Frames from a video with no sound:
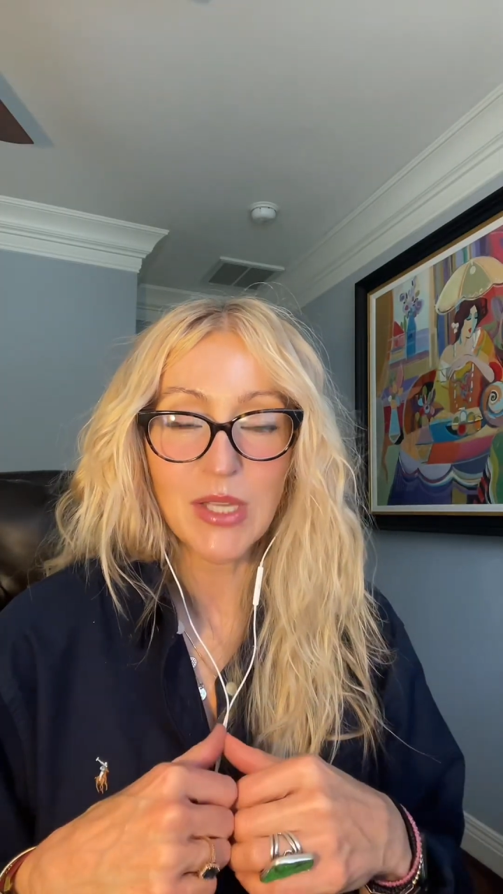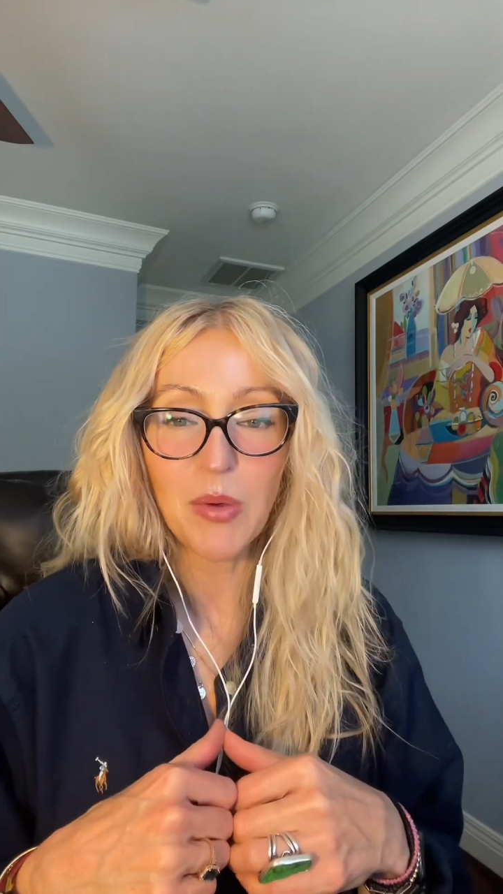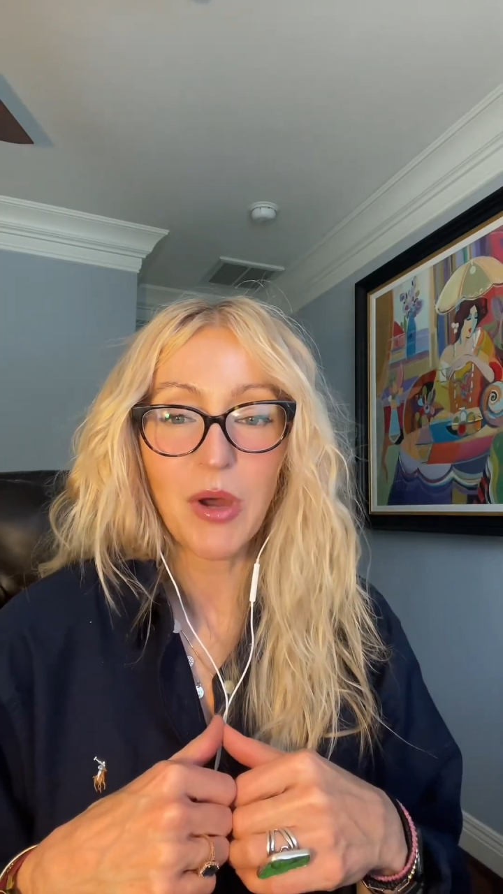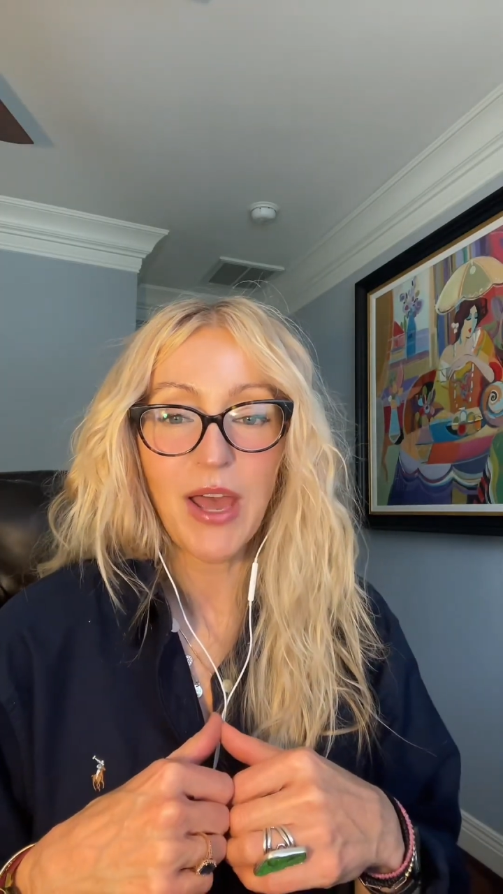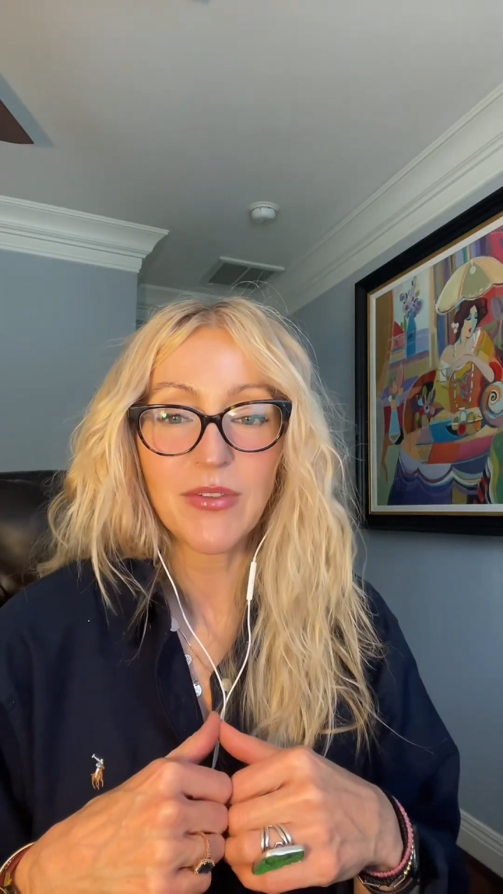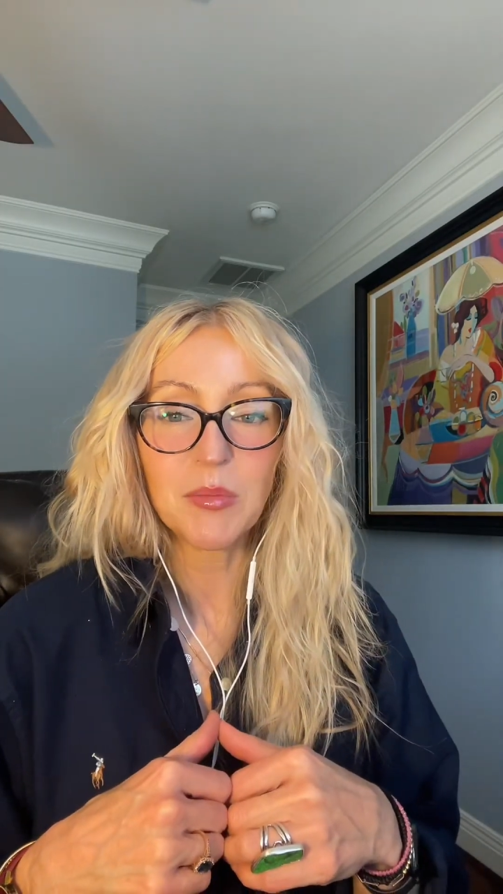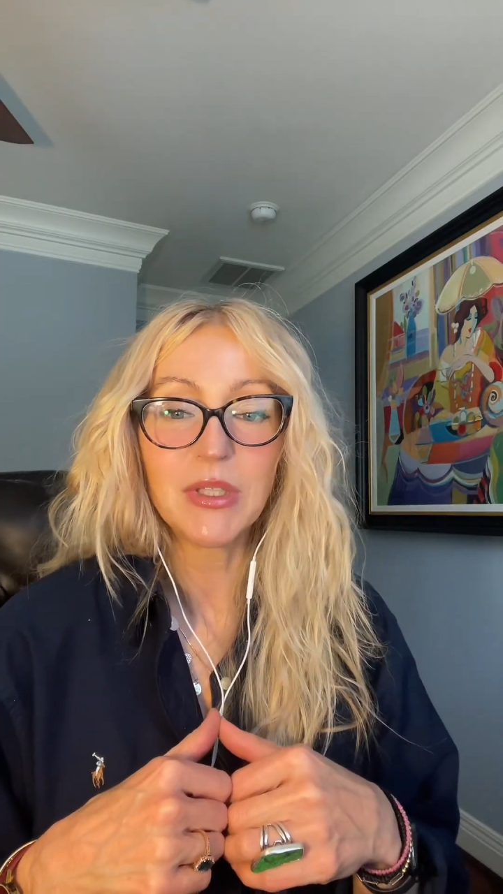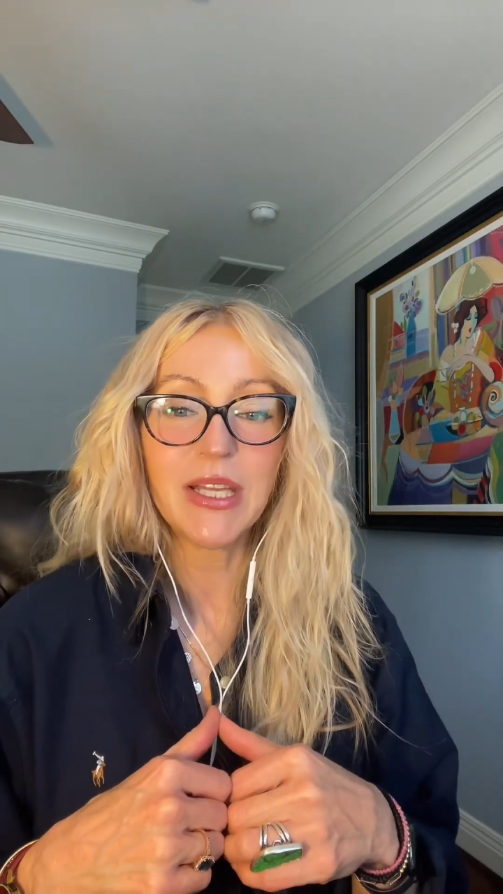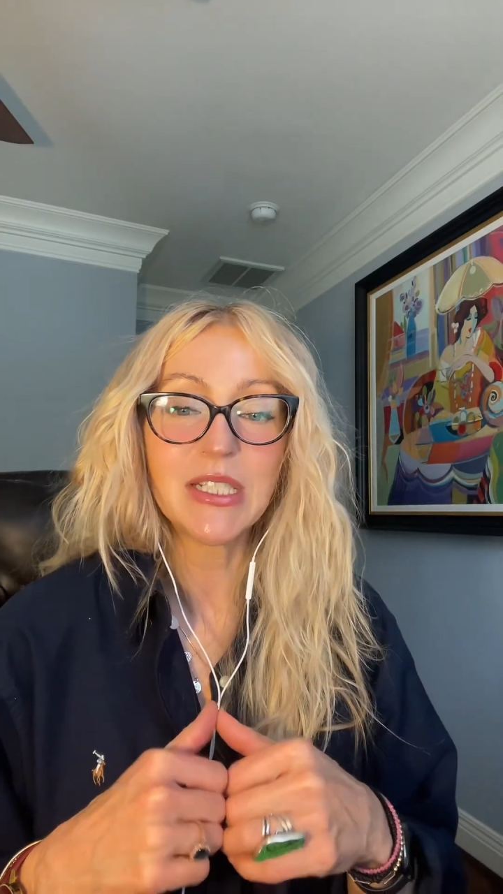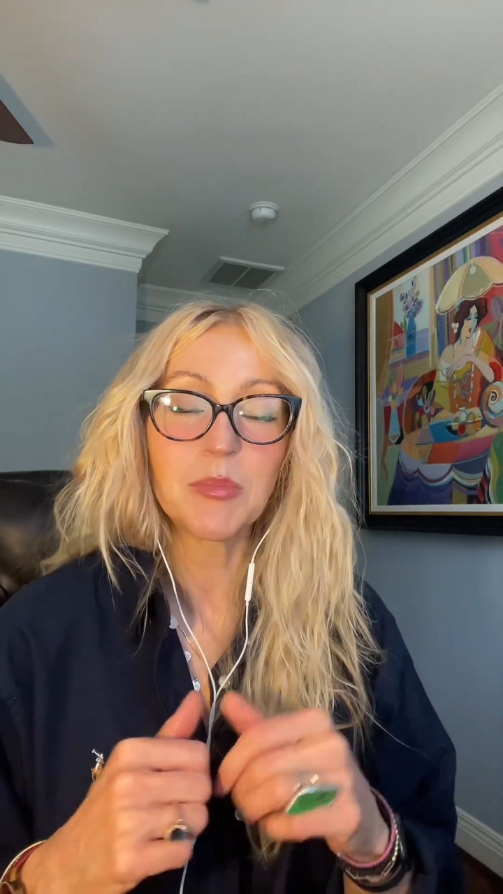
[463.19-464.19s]
I will have them
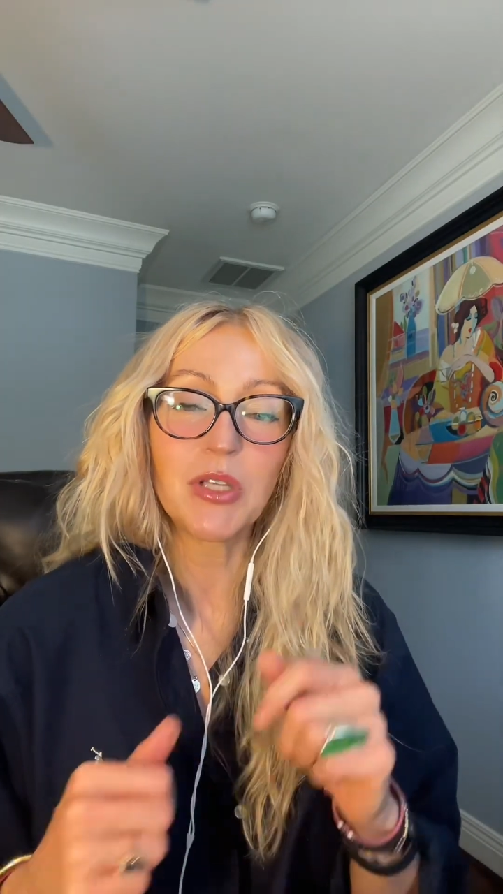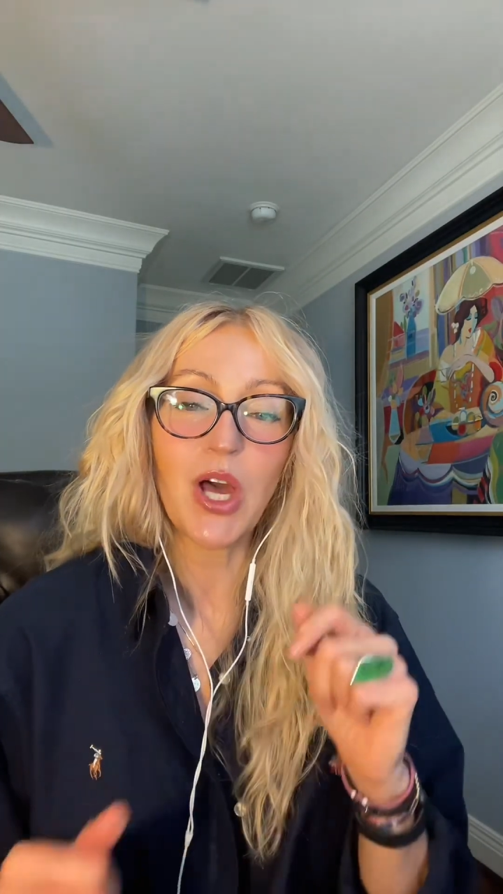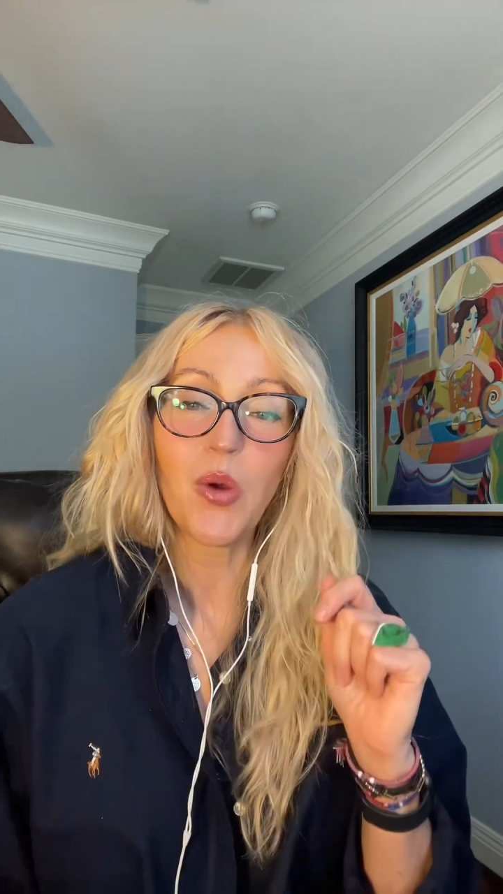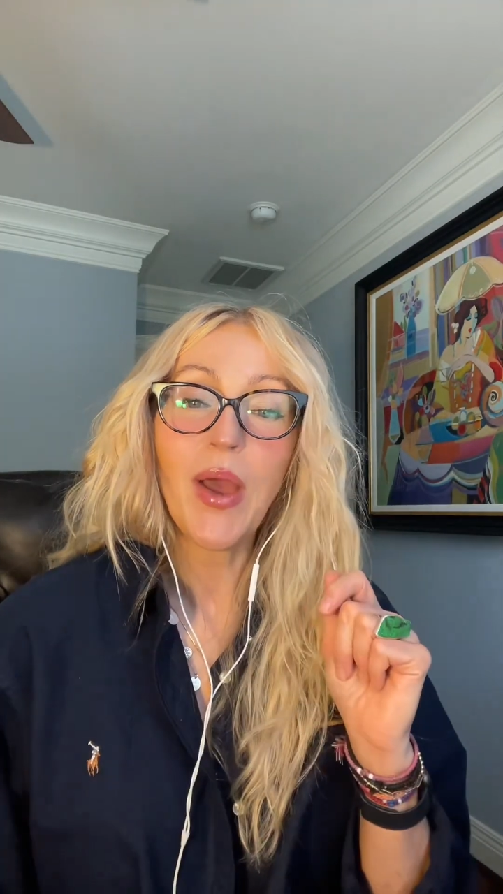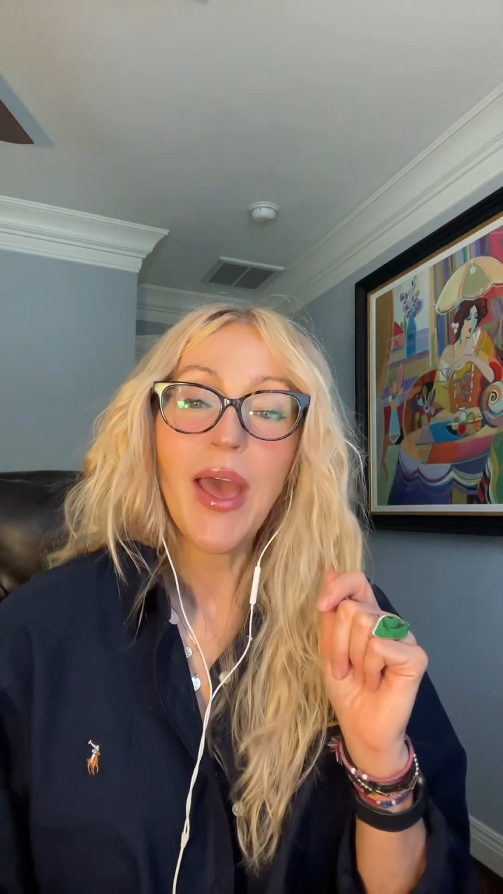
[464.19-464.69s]
linked below.